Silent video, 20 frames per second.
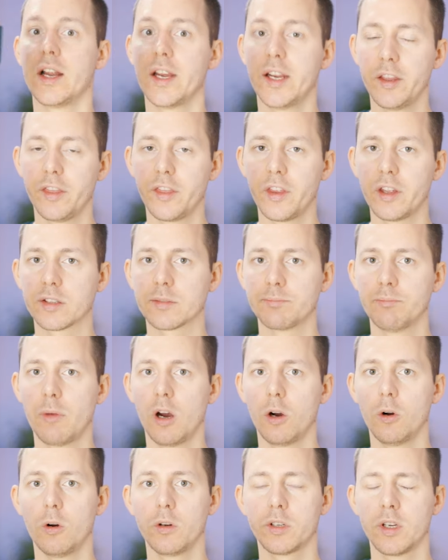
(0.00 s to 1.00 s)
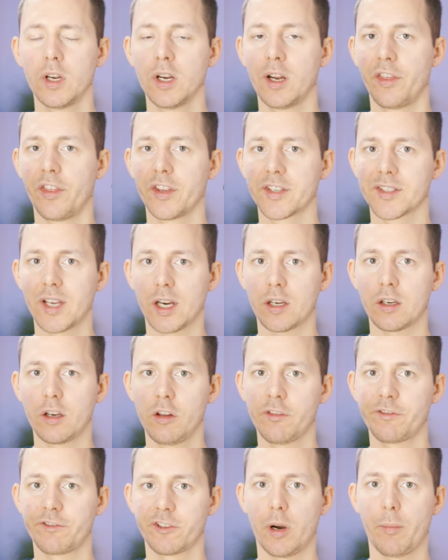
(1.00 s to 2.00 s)
In this mode, the
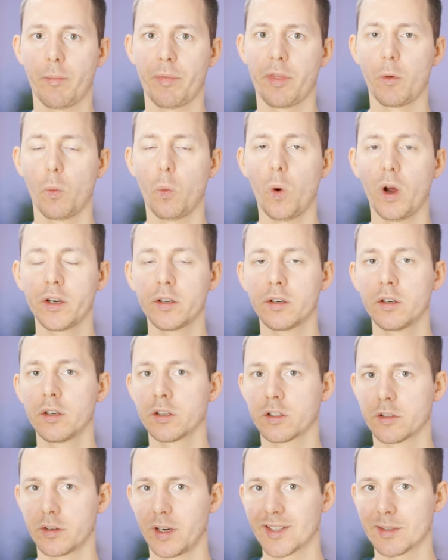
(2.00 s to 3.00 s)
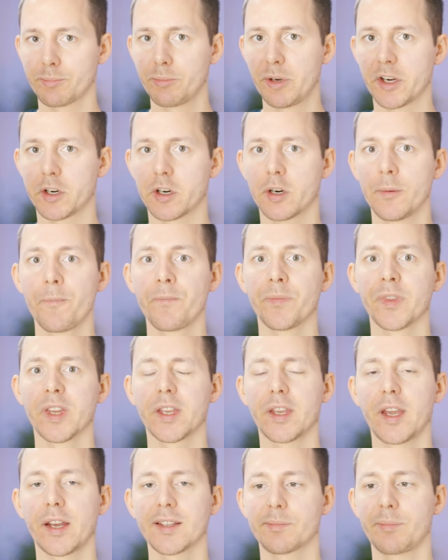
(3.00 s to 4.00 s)
signal from the one transmitter
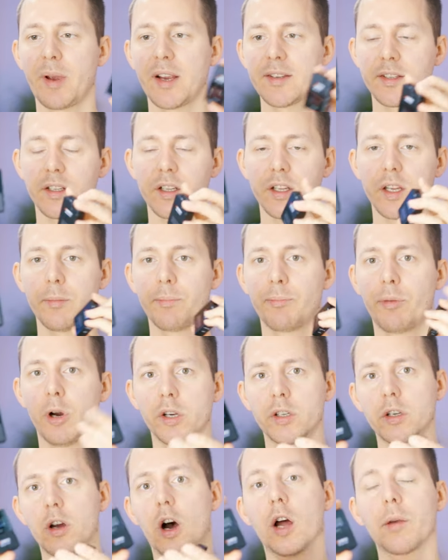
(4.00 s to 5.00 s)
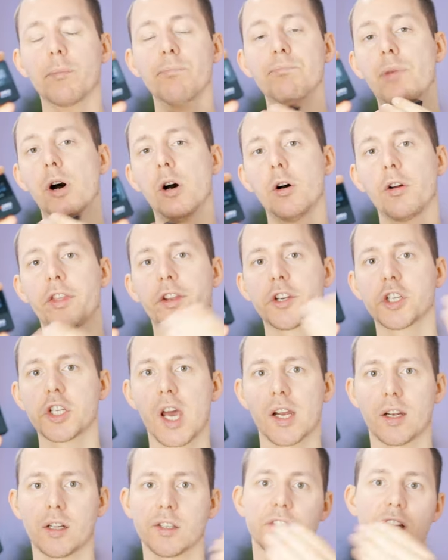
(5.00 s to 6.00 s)
gets basically put on both
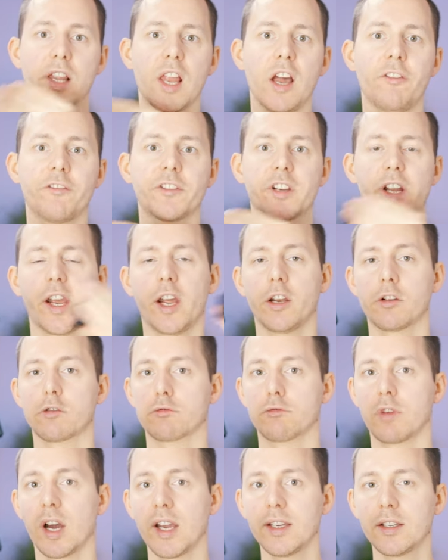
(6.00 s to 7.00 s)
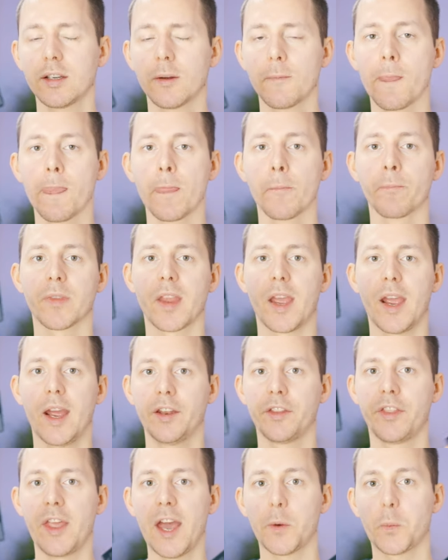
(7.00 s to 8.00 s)
channels left and right,
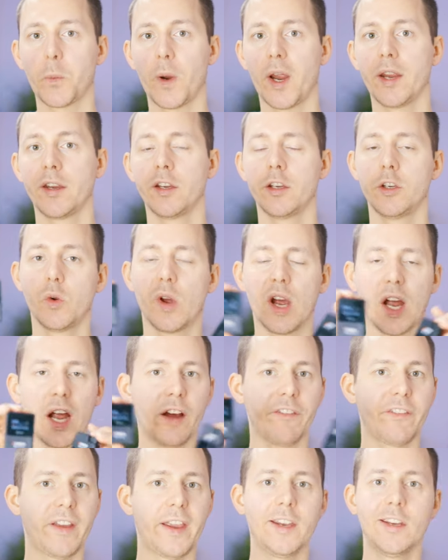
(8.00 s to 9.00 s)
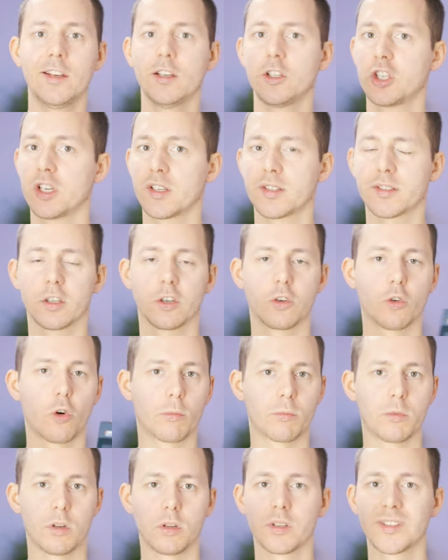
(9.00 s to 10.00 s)
and that way you have a just
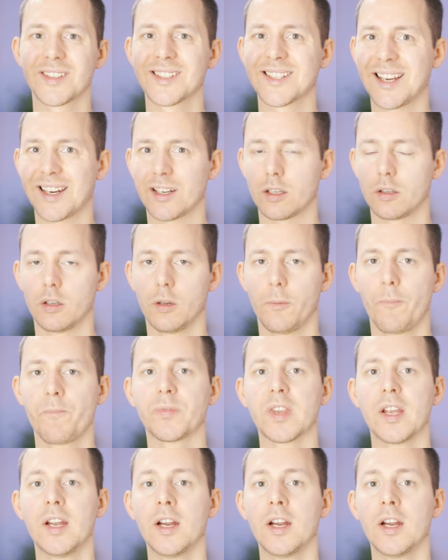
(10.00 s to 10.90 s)
normal signal.